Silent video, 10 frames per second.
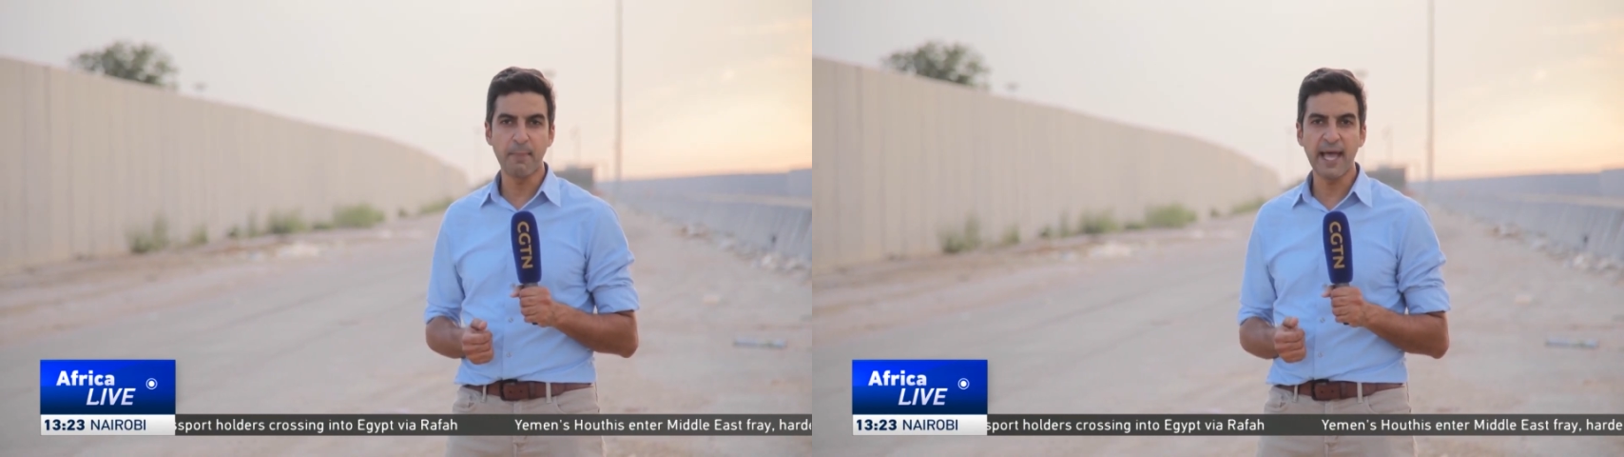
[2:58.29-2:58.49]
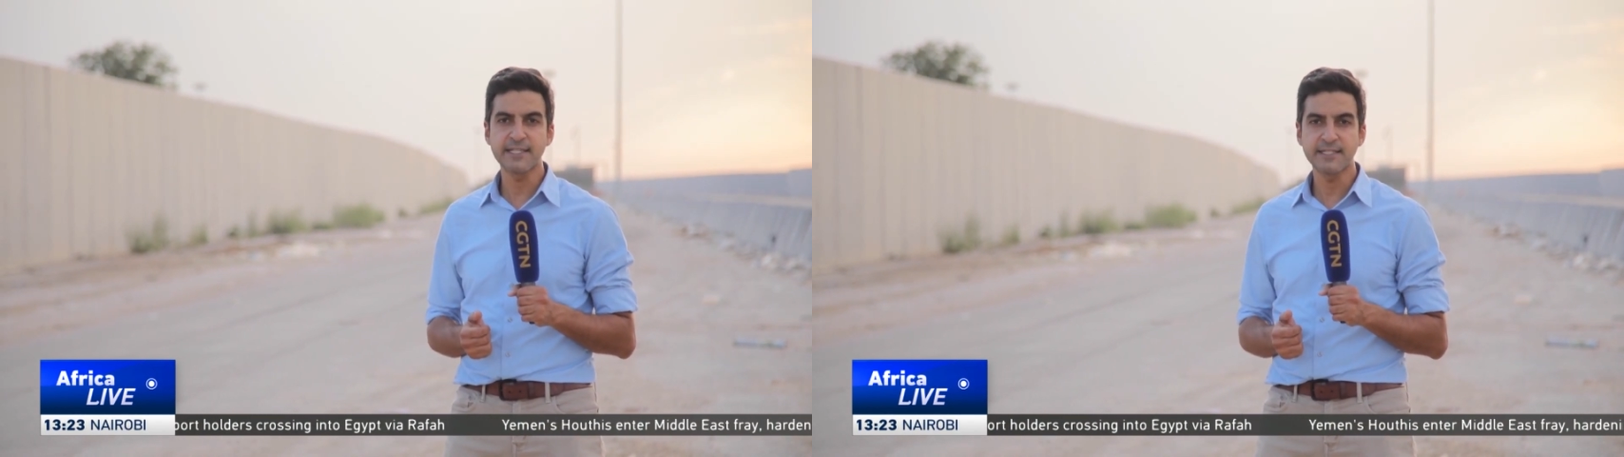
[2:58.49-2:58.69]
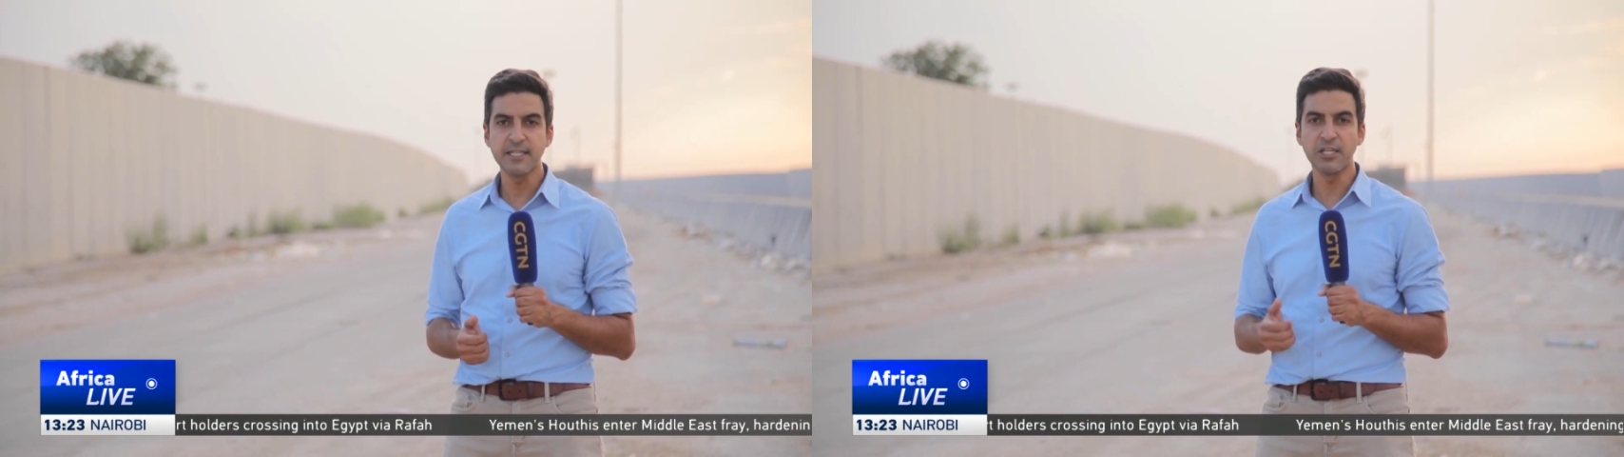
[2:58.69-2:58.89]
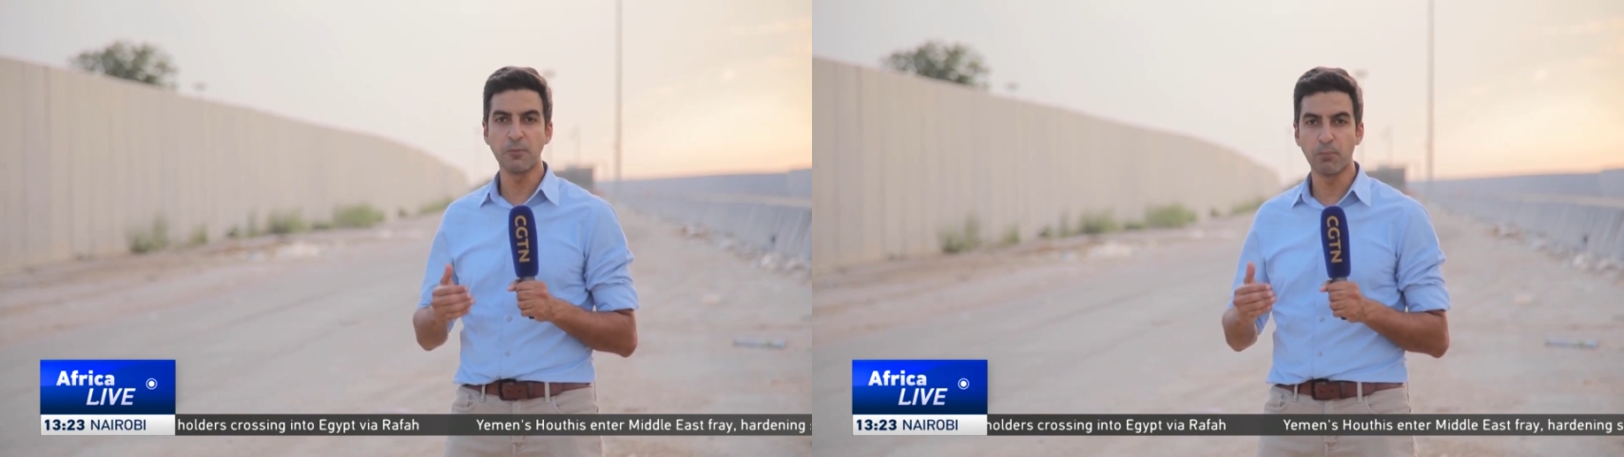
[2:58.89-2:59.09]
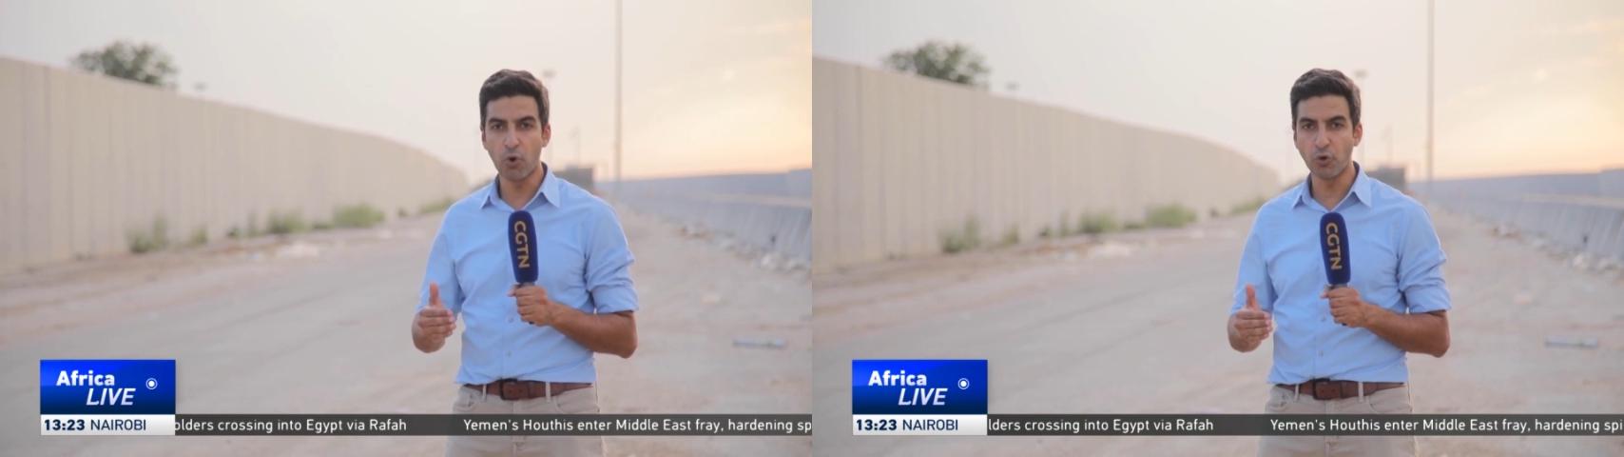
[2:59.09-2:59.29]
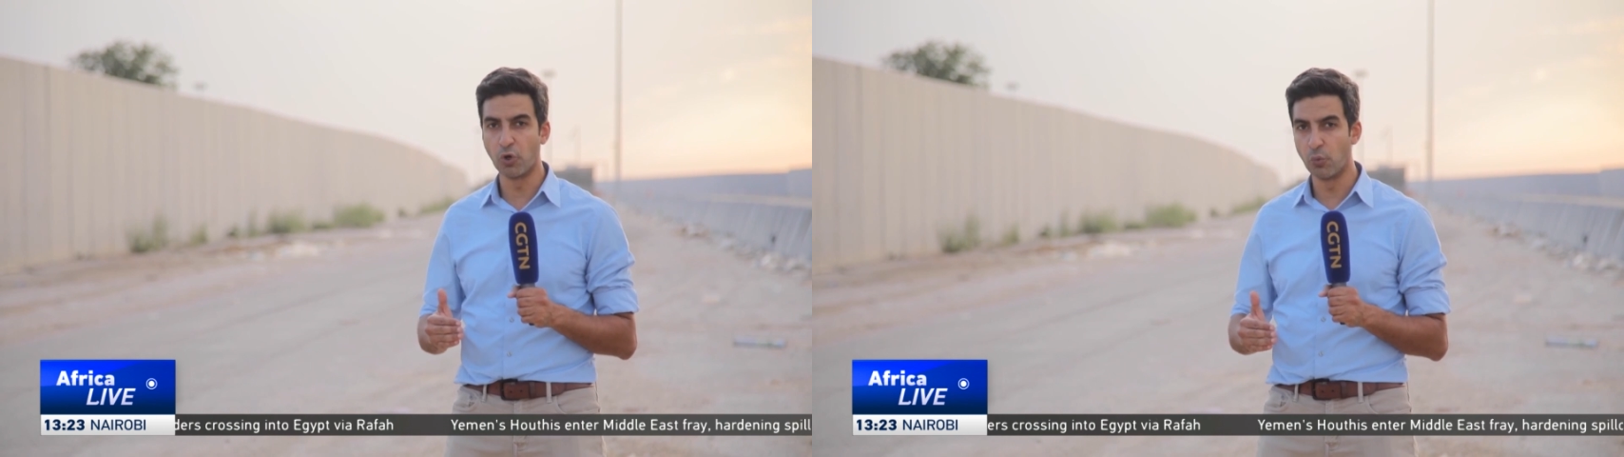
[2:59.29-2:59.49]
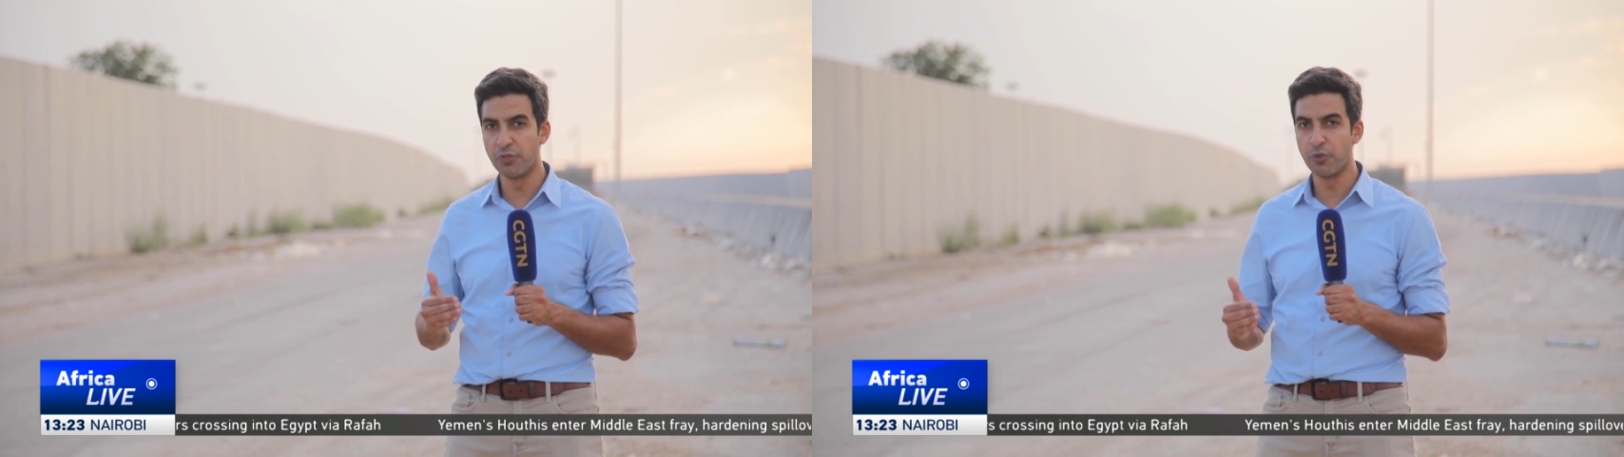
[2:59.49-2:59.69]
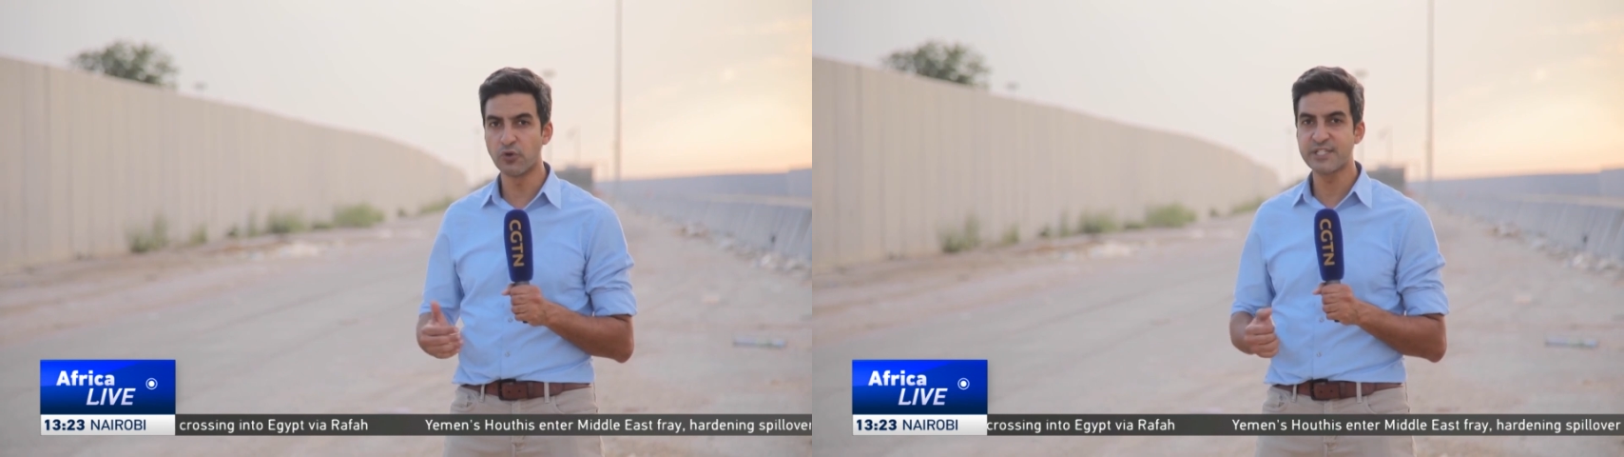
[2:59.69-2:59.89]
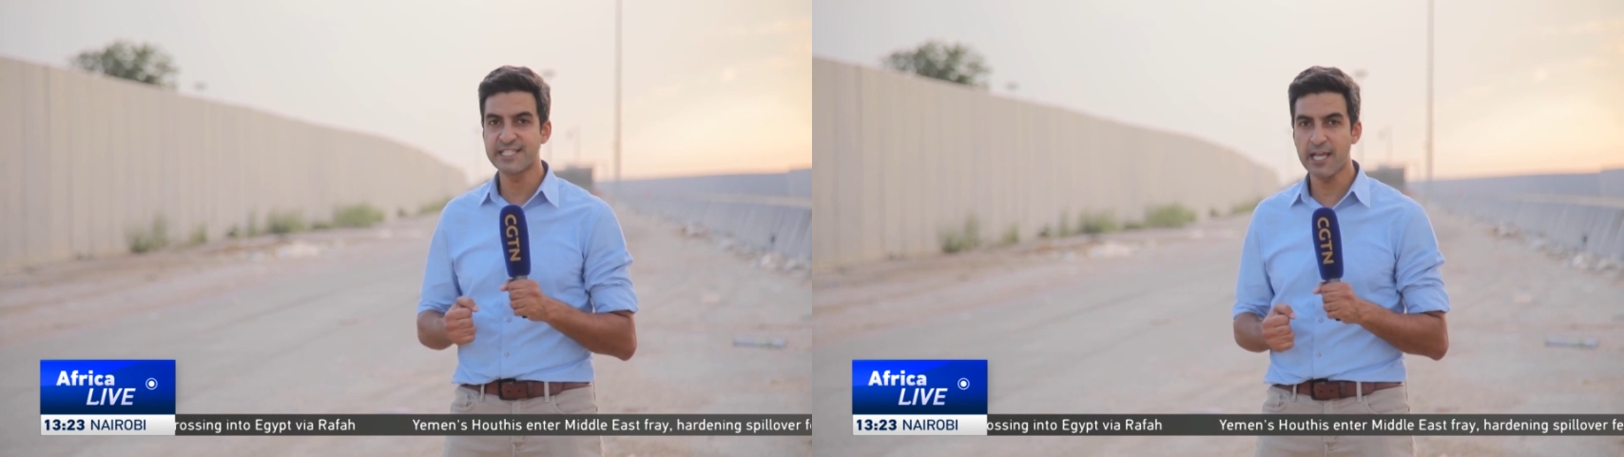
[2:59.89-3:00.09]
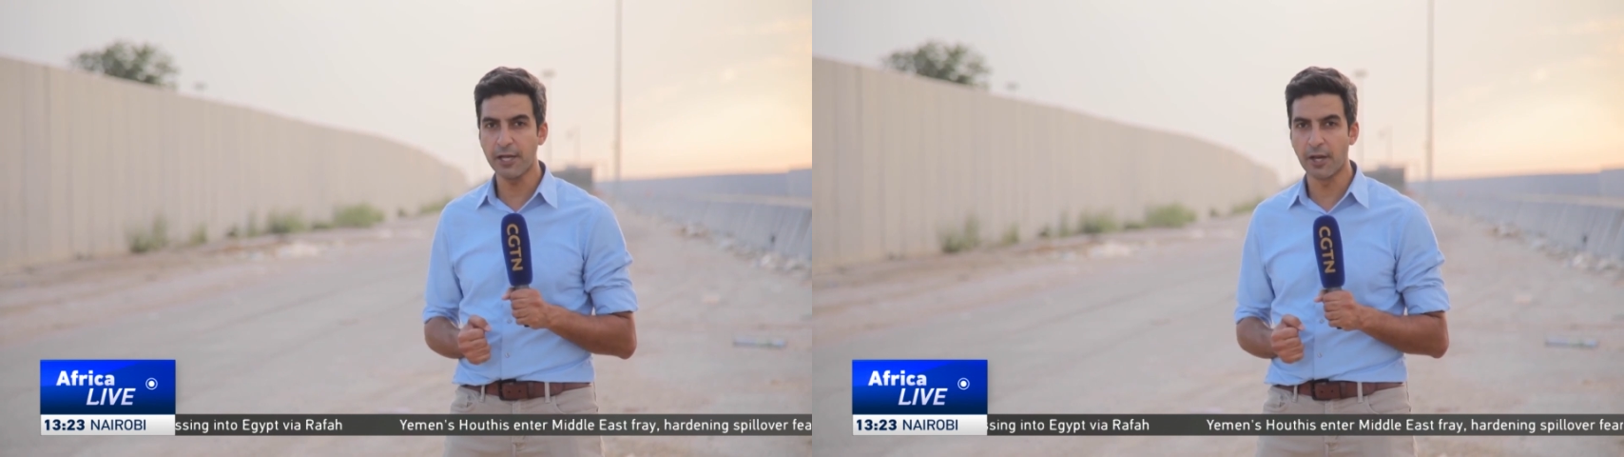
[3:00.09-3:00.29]
Palestinian border with North
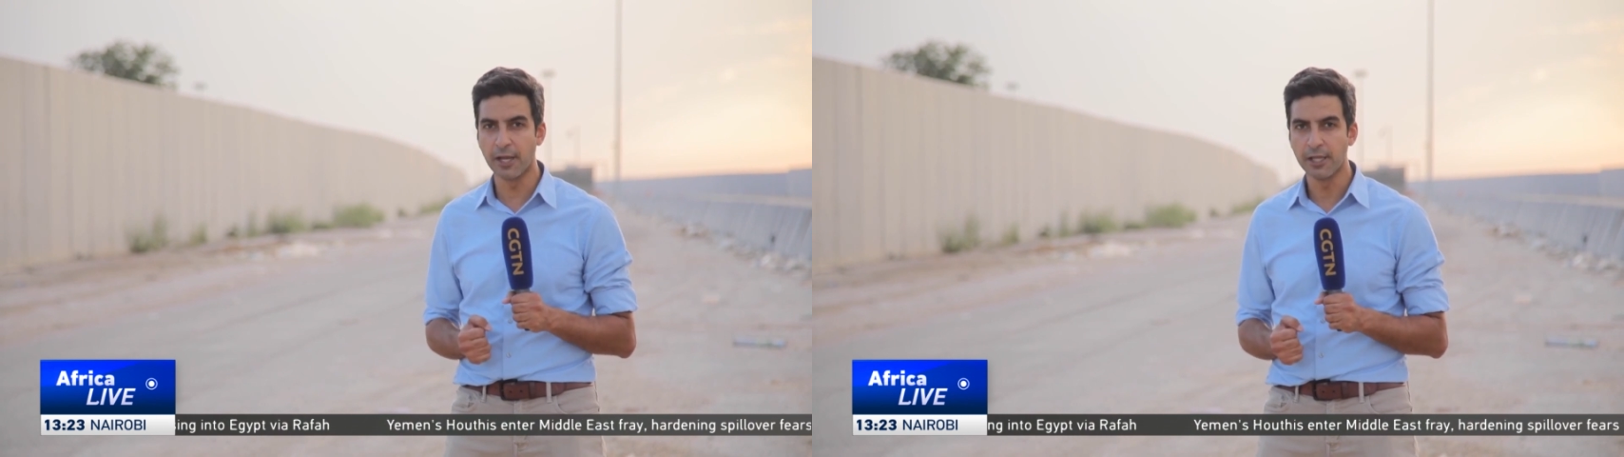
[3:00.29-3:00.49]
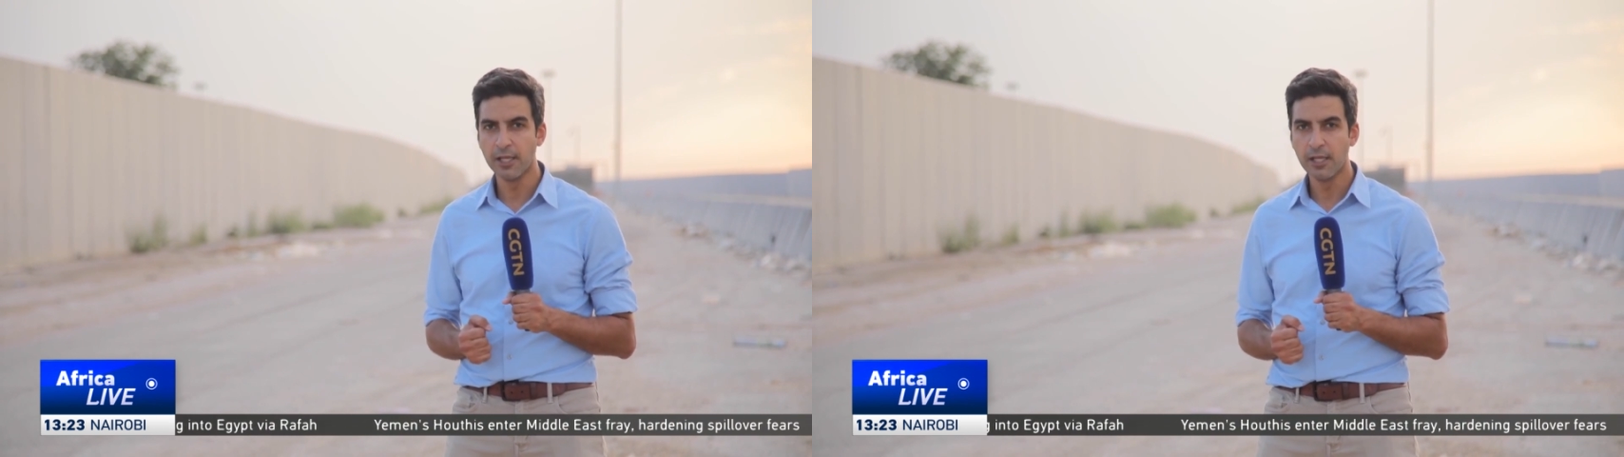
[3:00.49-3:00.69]
Sinai,